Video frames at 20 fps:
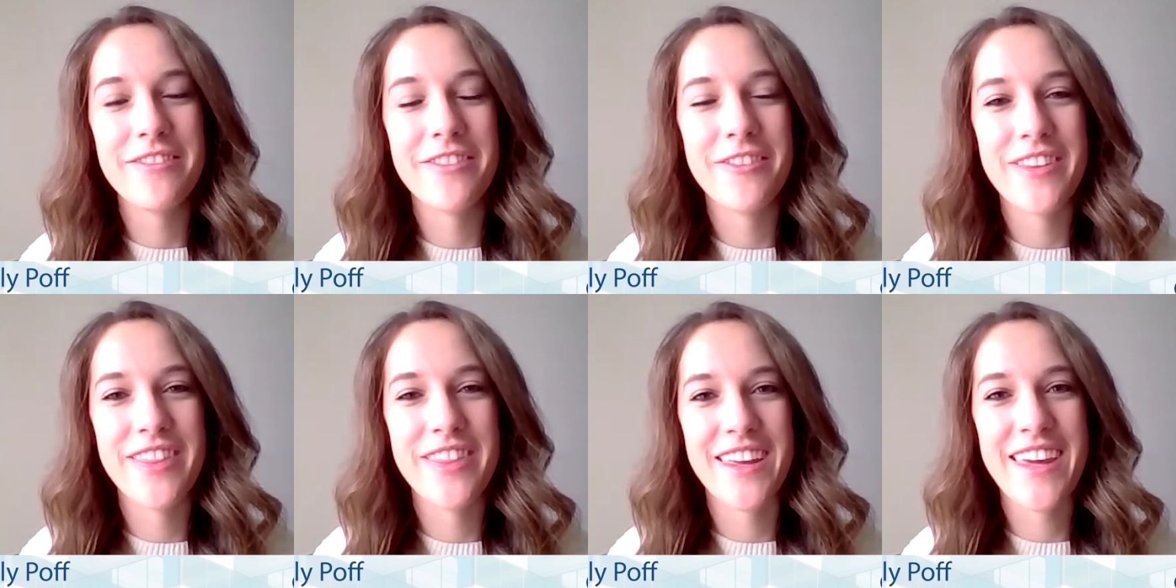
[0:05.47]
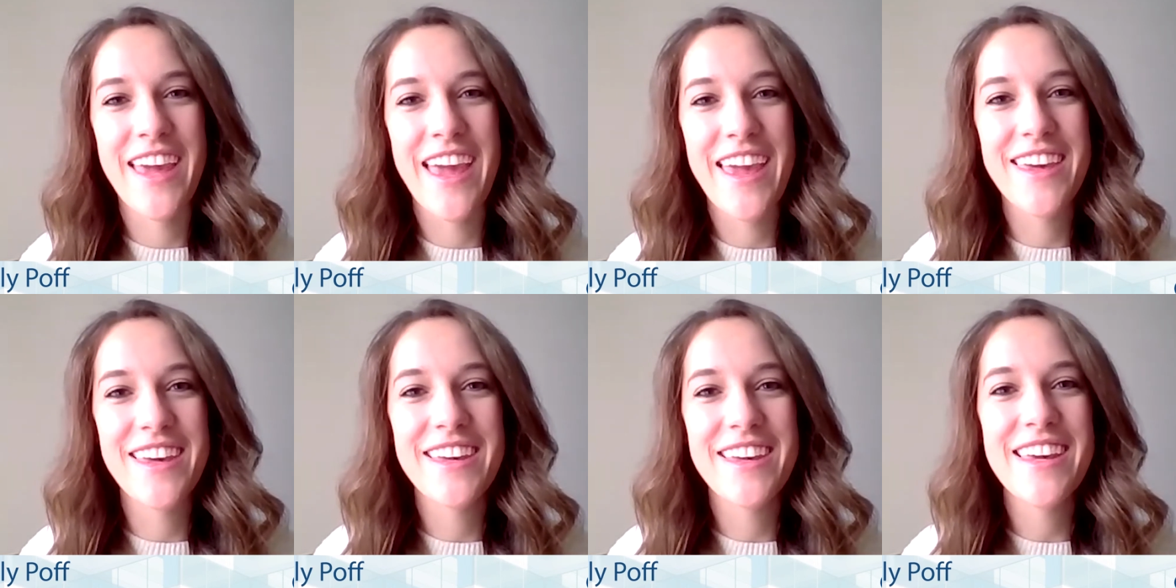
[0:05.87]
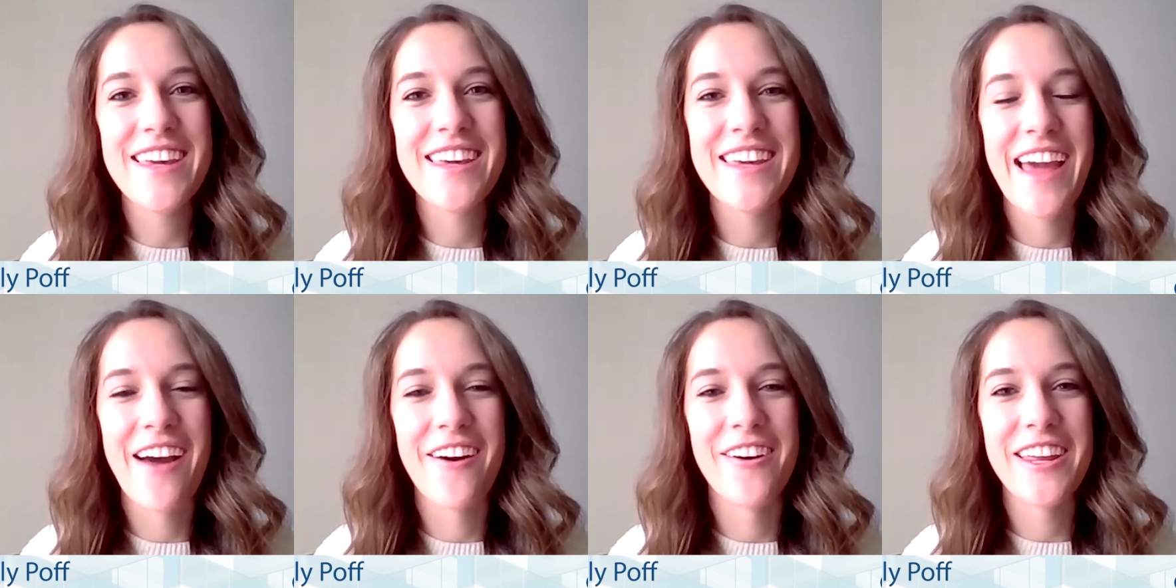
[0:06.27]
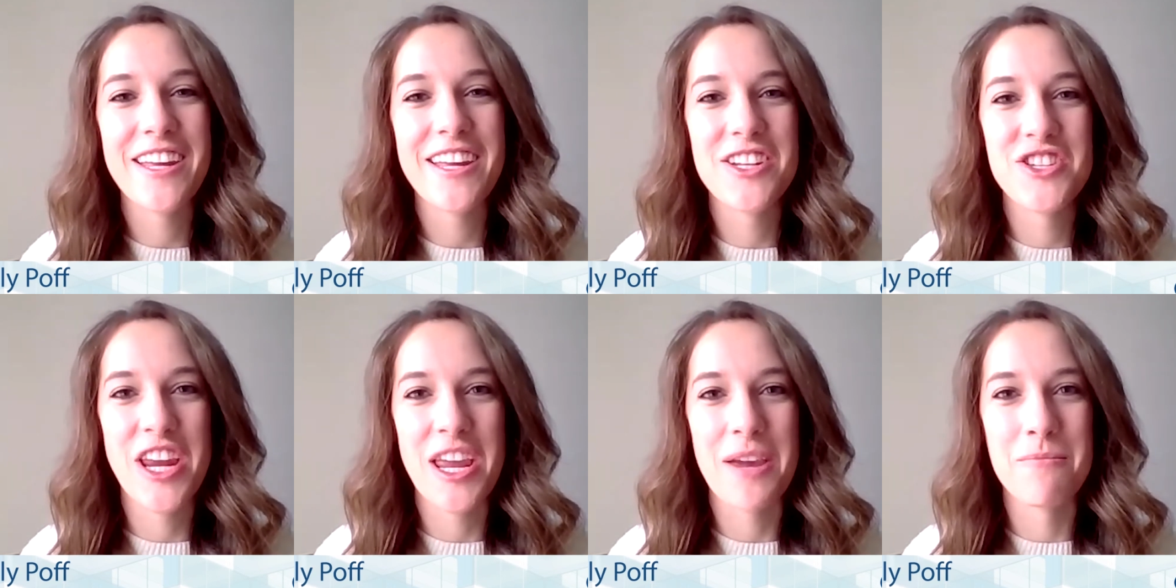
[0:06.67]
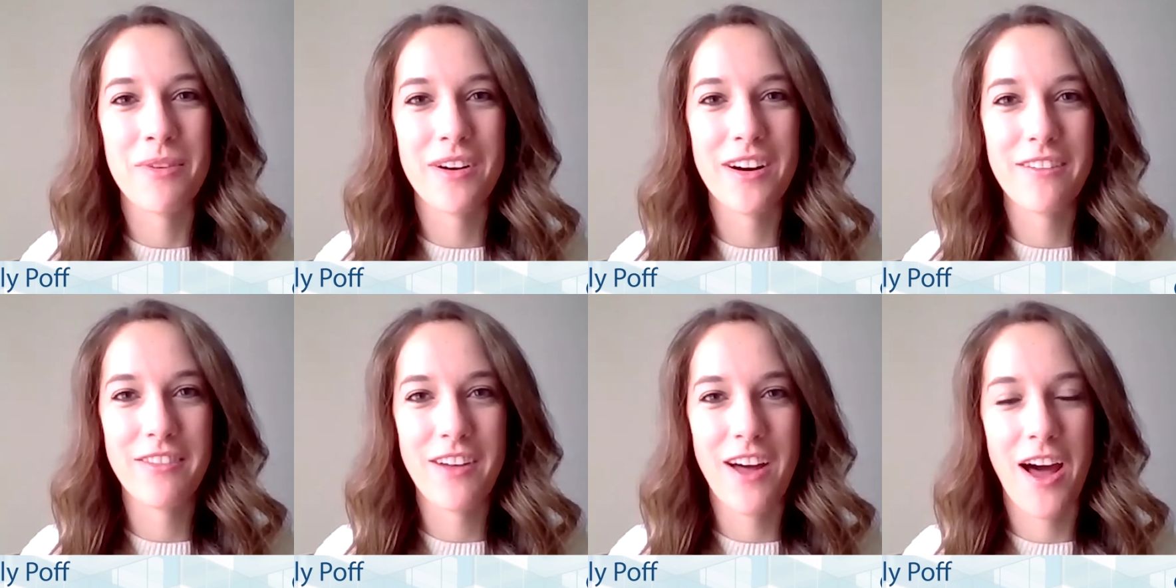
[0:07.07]
with the Kankakee County
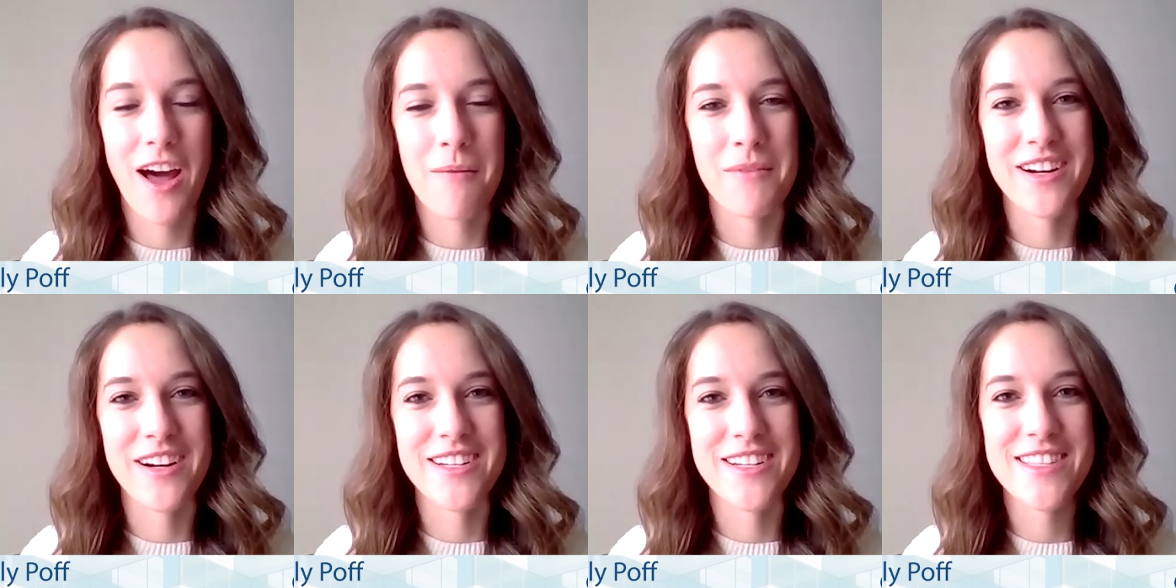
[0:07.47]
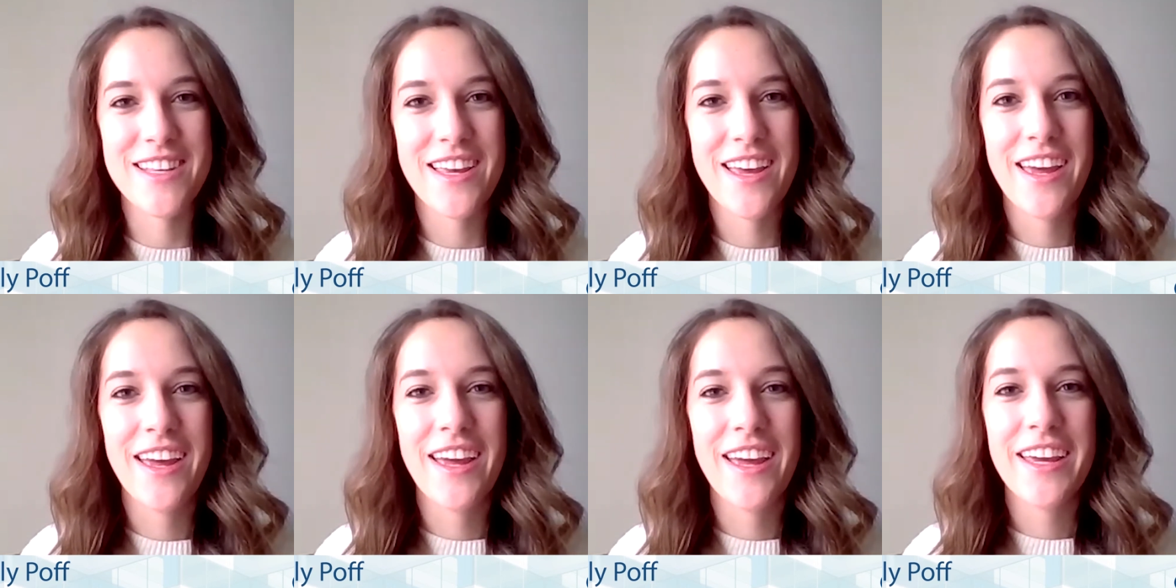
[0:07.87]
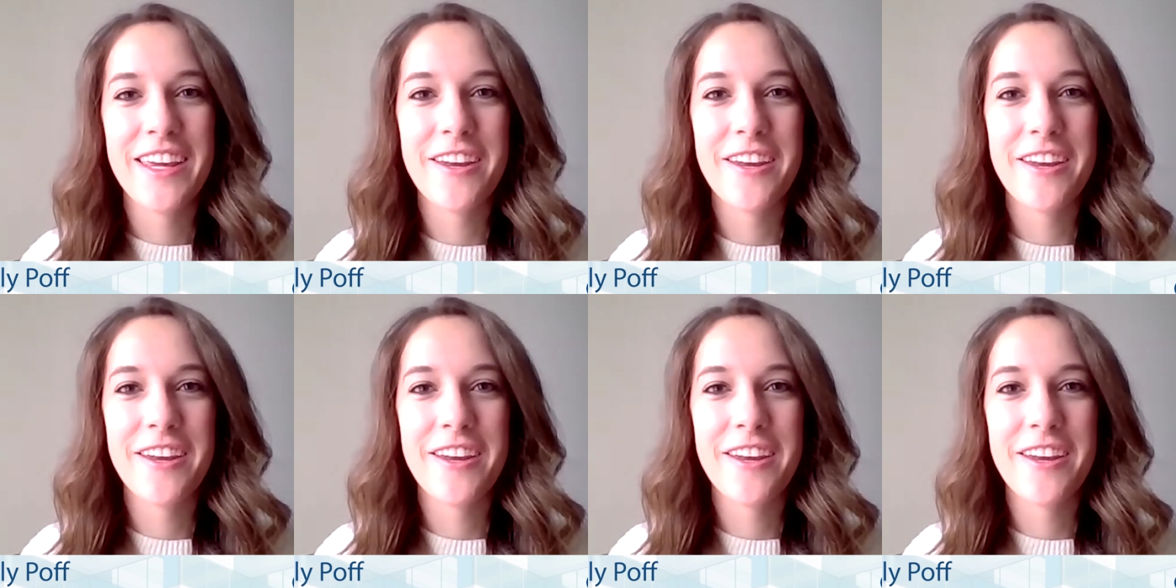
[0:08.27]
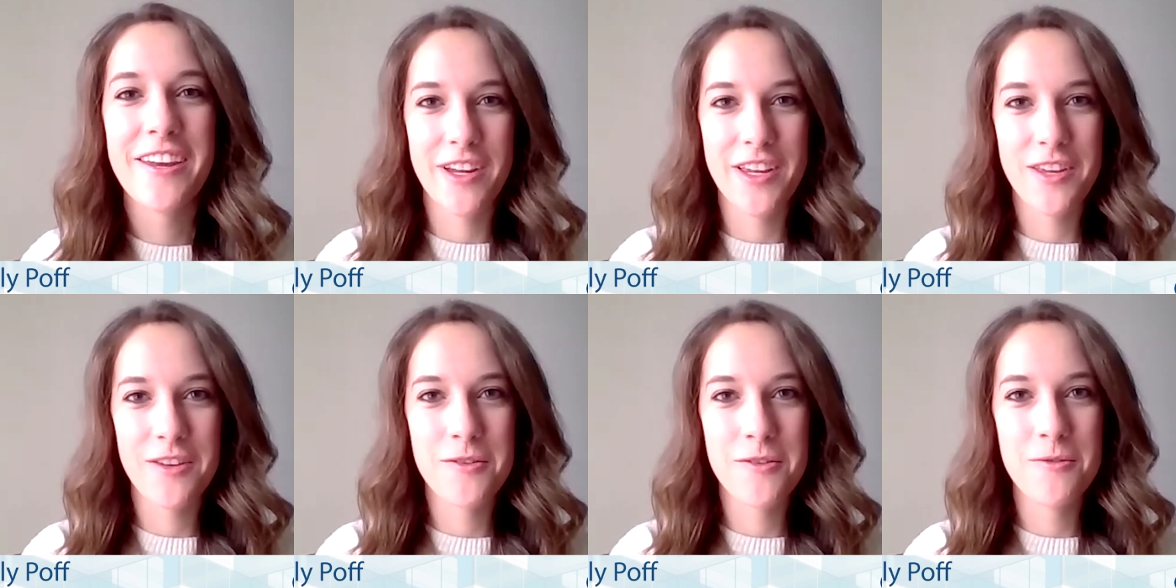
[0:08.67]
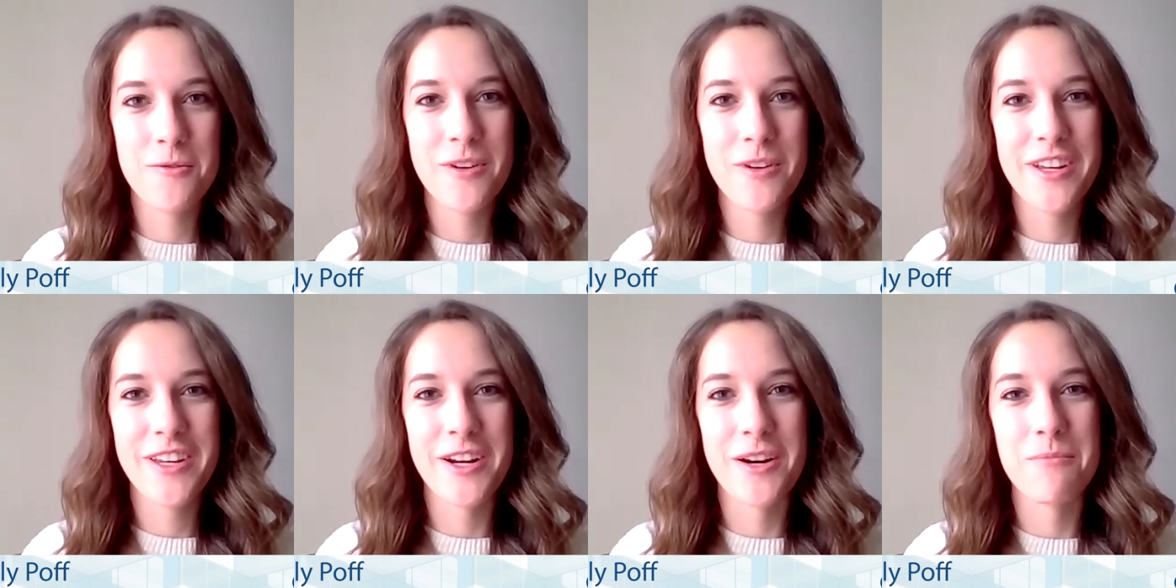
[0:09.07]
Chamber of Commerce, here to bring
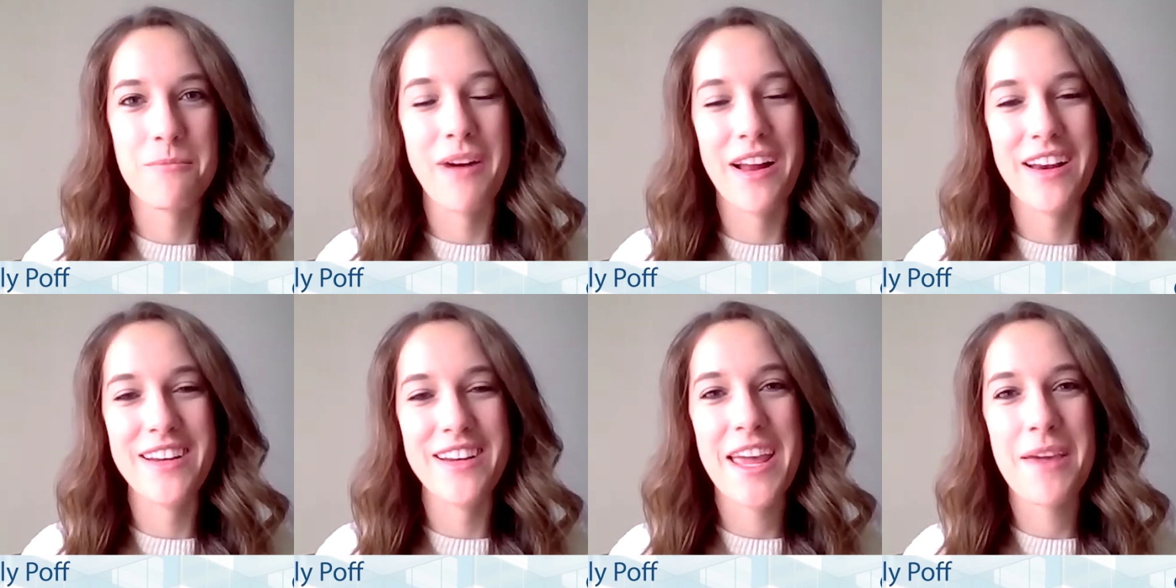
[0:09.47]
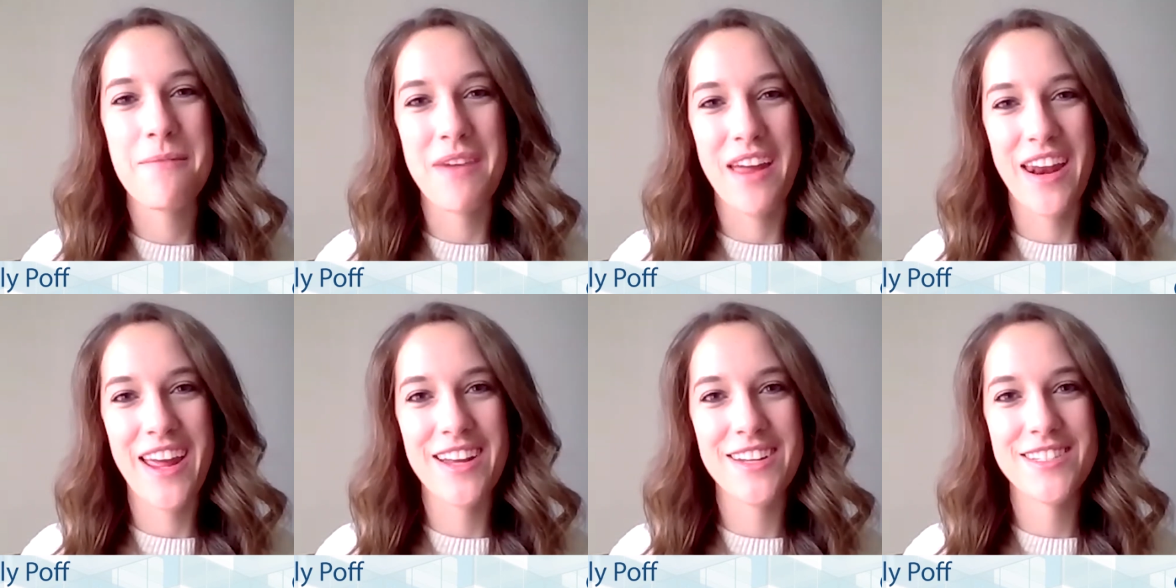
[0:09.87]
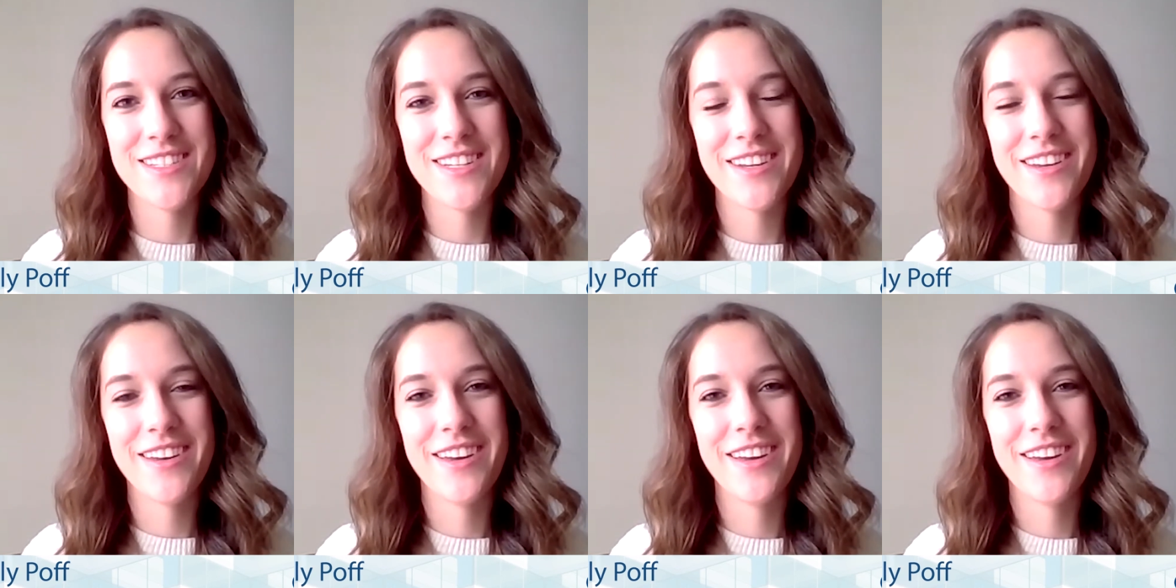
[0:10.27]
you your Monday Minute.